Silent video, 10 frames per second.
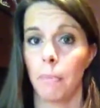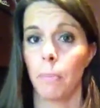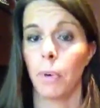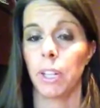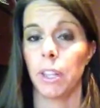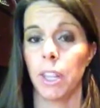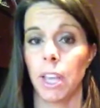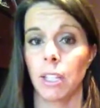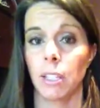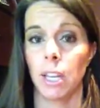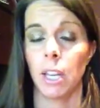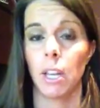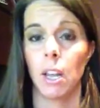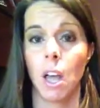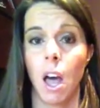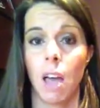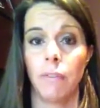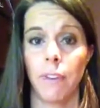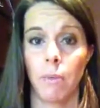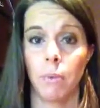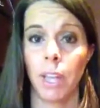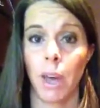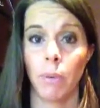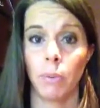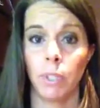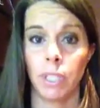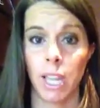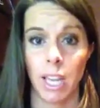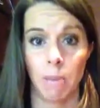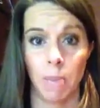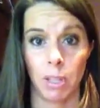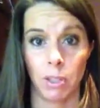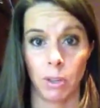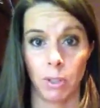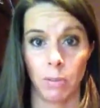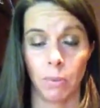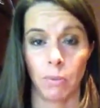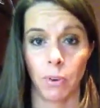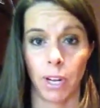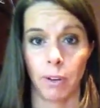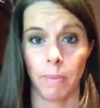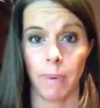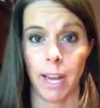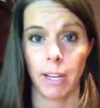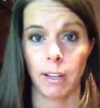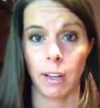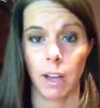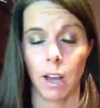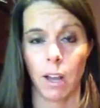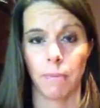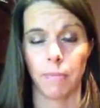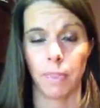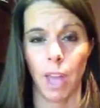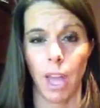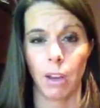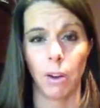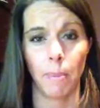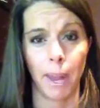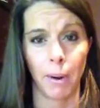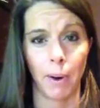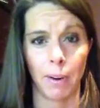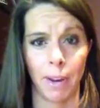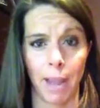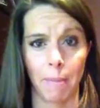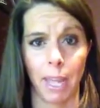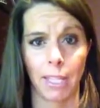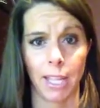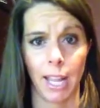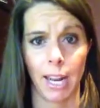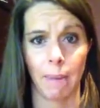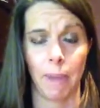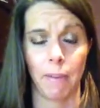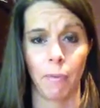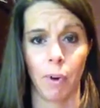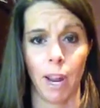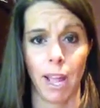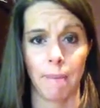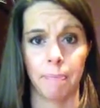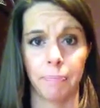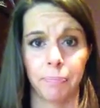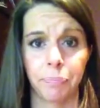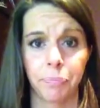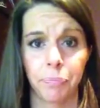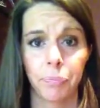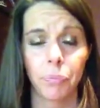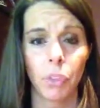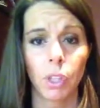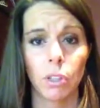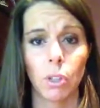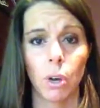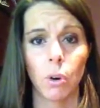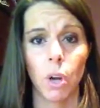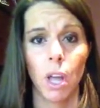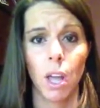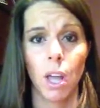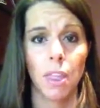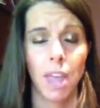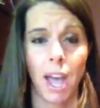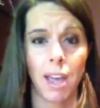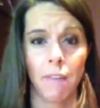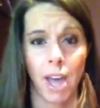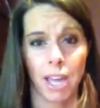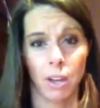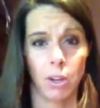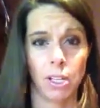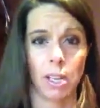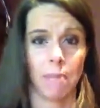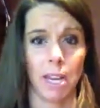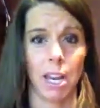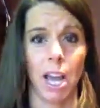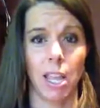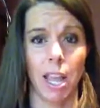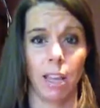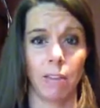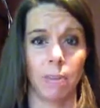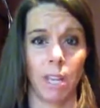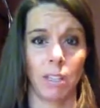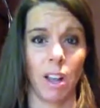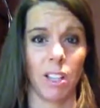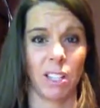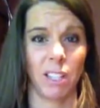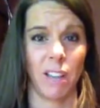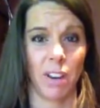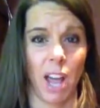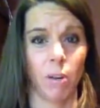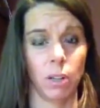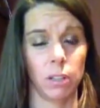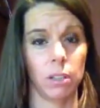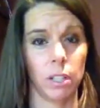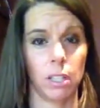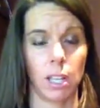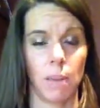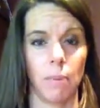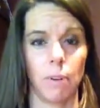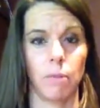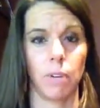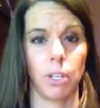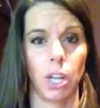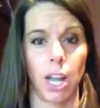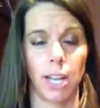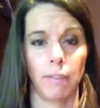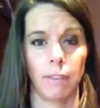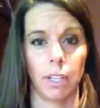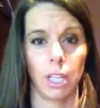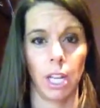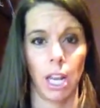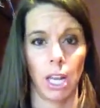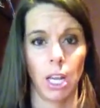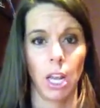one of the things that I found really helpful is taking melatonin before I go to bed. I go to bed around 9 because I get up at 4 a.m. So that if I can go to sleep at 9, that gives me a solid 7 hours to sleep, which I definitely need.